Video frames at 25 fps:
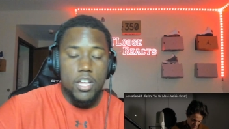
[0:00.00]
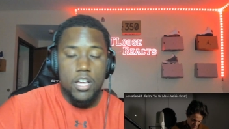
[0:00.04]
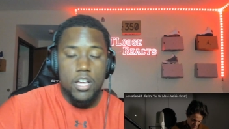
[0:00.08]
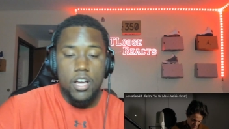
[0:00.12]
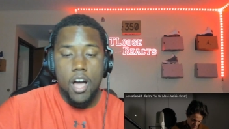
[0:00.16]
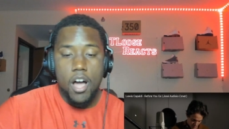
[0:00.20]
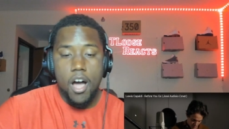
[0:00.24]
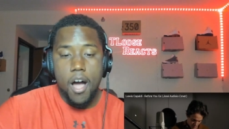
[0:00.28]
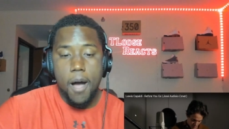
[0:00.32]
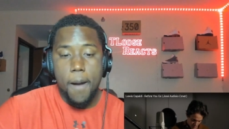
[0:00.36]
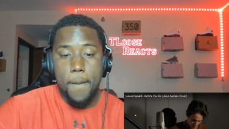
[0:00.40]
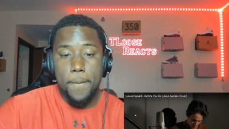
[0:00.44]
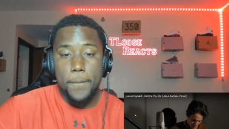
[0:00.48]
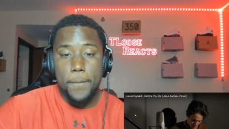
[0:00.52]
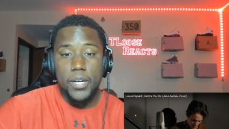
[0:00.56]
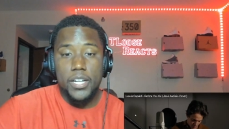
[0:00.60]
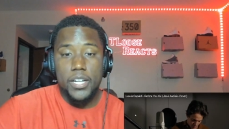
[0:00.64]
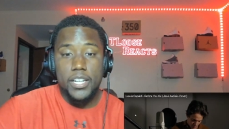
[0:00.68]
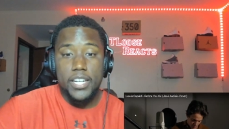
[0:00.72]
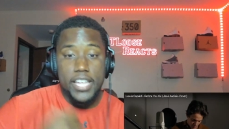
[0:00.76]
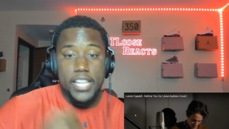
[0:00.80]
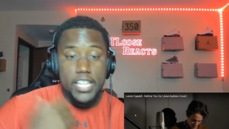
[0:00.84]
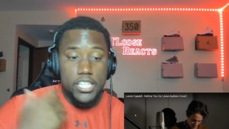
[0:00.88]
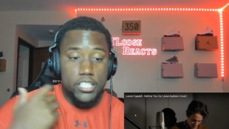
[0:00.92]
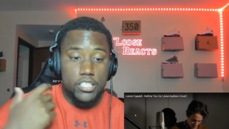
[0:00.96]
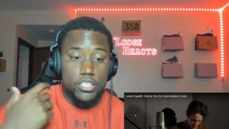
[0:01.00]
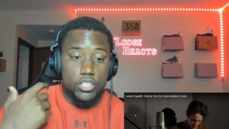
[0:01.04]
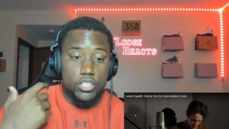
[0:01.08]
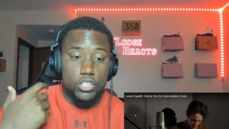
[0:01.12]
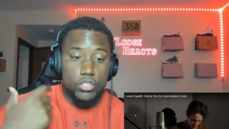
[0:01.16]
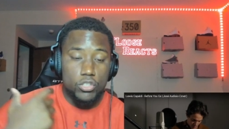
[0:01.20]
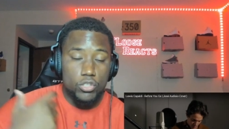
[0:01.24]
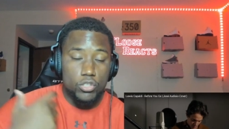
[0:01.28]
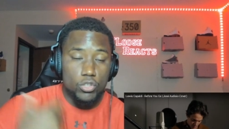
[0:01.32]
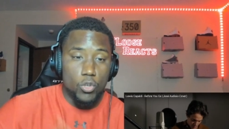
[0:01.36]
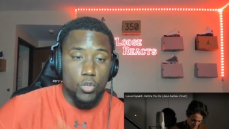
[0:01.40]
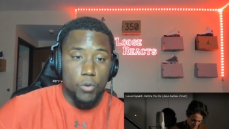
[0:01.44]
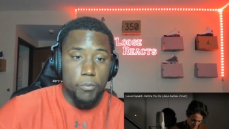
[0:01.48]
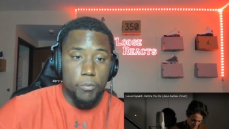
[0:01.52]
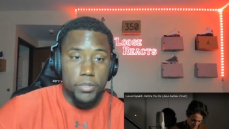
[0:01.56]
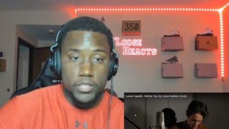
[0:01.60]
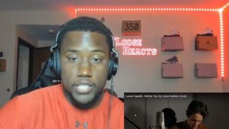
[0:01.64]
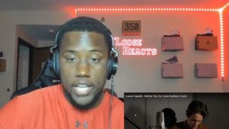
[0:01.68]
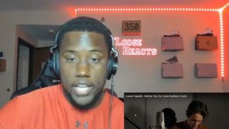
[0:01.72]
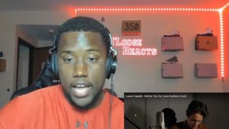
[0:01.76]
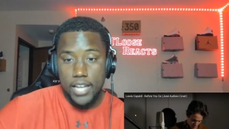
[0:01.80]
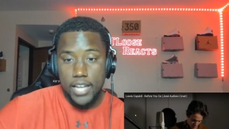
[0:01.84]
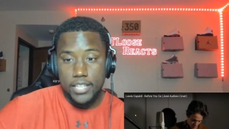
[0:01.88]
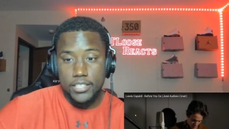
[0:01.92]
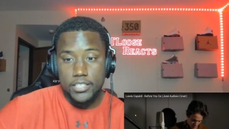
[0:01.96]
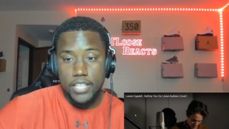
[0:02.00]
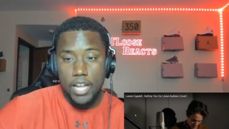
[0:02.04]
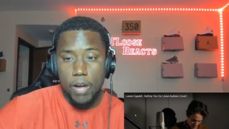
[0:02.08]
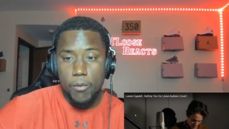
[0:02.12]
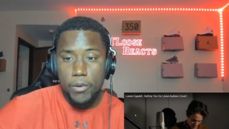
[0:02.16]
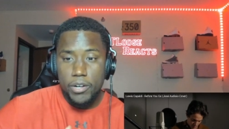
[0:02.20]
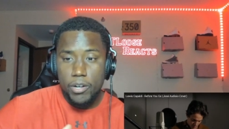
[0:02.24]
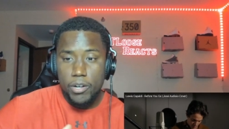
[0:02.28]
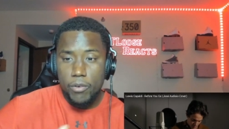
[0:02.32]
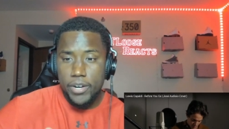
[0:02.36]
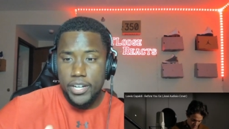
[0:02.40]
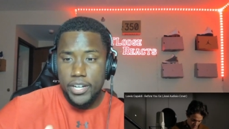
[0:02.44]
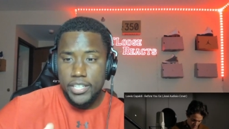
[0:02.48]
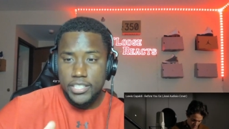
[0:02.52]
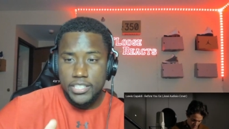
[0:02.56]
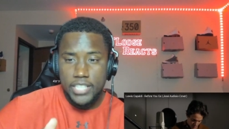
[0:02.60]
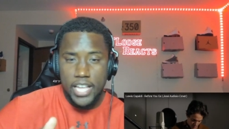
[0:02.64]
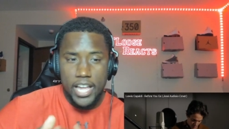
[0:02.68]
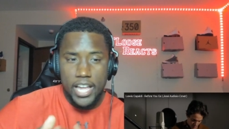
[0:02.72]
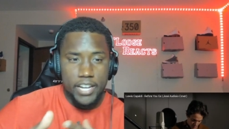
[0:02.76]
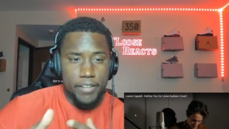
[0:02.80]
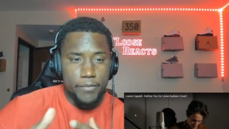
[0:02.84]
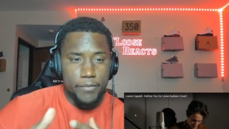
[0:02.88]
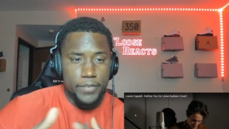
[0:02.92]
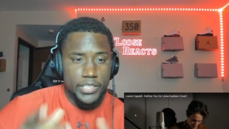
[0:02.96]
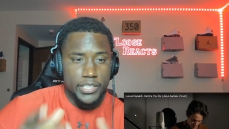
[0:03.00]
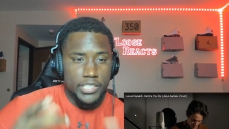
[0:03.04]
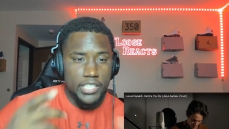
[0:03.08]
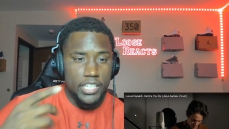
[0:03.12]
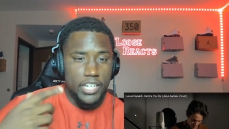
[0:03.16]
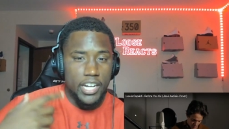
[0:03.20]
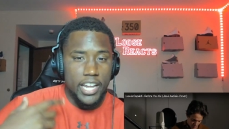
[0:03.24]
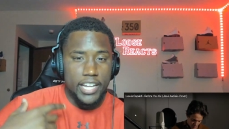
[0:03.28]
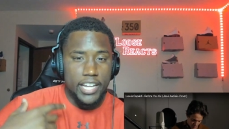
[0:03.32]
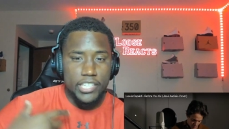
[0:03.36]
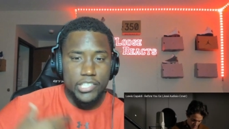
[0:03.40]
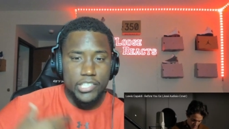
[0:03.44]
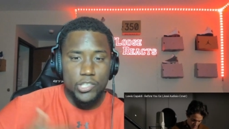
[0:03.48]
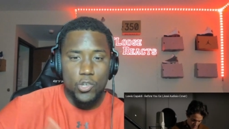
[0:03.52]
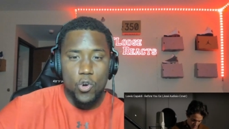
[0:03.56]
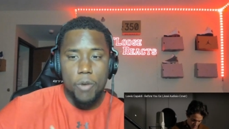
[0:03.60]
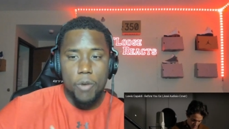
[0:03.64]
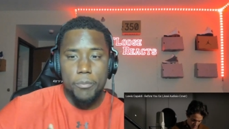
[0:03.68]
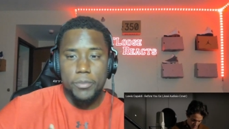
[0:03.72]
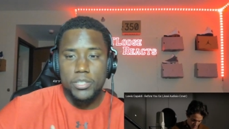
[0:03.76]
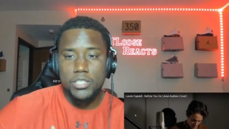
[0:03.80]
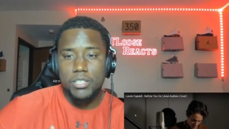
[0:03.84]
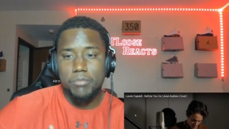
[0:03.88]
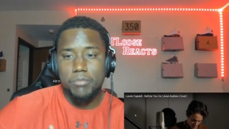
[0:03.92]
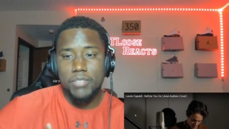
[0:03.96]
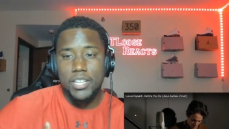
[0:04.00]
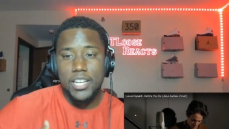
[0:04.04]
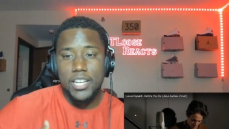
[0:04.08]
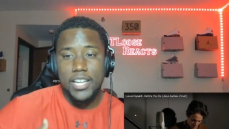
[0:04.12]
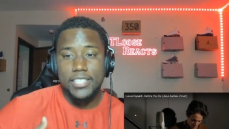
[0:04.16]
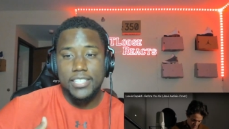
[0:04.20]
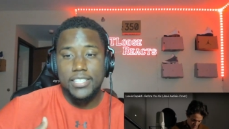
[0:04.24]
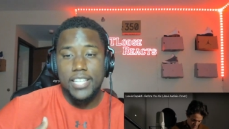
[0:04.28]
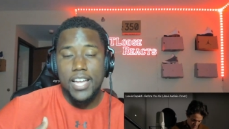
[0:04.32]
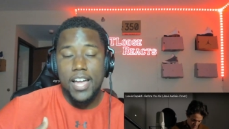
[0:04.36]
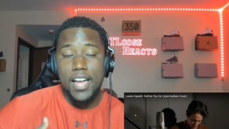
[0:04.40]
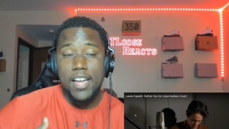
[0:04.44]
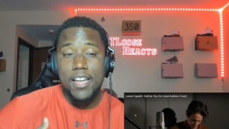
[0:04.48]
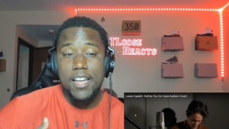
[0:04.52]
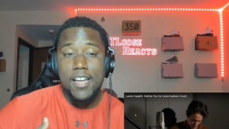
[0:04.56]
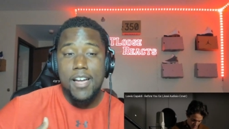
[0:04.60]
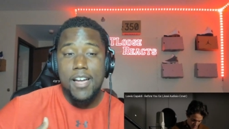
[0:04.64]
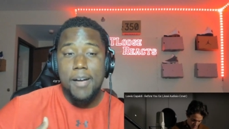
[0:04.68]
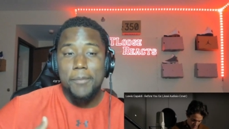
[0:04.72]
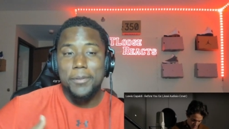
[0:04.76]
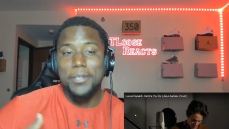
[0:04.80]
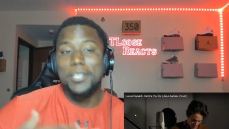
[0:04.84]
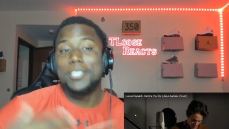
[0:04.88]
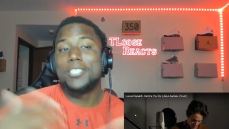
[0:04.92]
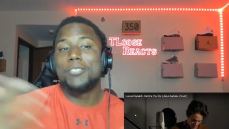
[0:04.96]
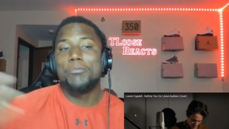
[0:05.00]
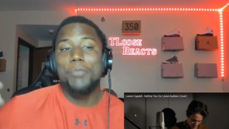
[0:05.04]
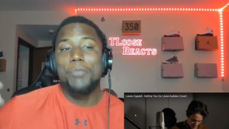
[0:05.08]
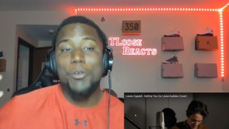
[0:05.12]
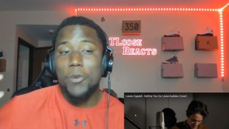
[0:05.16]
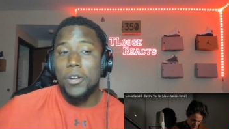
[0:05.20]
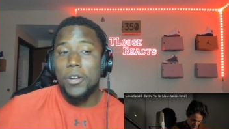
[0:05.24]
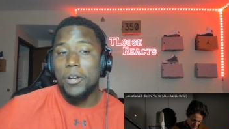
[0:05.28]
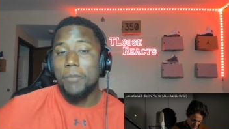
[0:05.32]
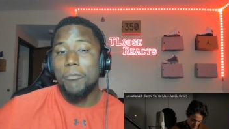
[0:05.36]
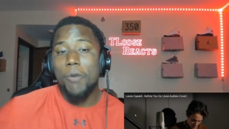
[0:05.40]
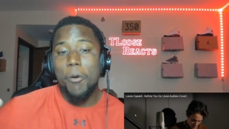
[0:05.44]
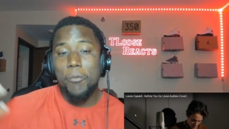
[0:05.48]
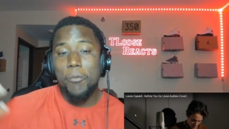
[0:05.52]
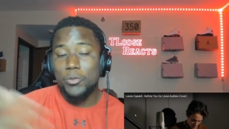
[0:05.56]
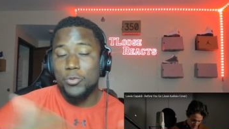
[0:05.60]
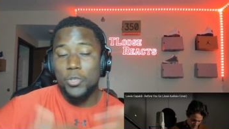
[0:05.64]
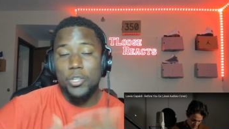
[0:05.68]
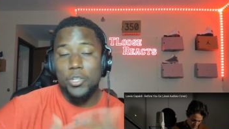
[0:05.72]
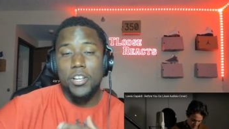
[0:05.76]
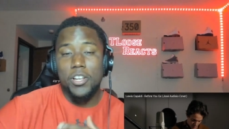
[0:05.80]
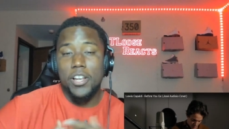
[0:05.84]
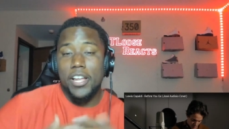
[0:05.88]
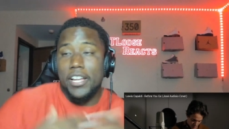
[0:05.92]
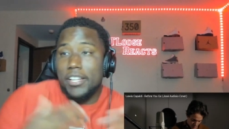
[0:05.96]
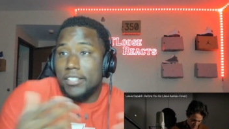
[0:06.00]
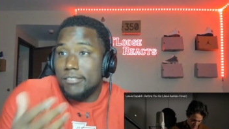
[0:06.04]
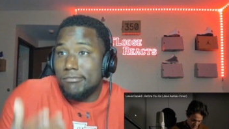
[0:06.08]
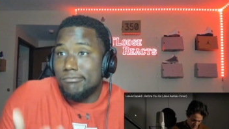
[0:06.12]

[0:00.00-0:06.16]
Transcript: But he's super talented. I wonder where he's at, if he's in like a dorm or something like that. But this would be one of the moments where you're like,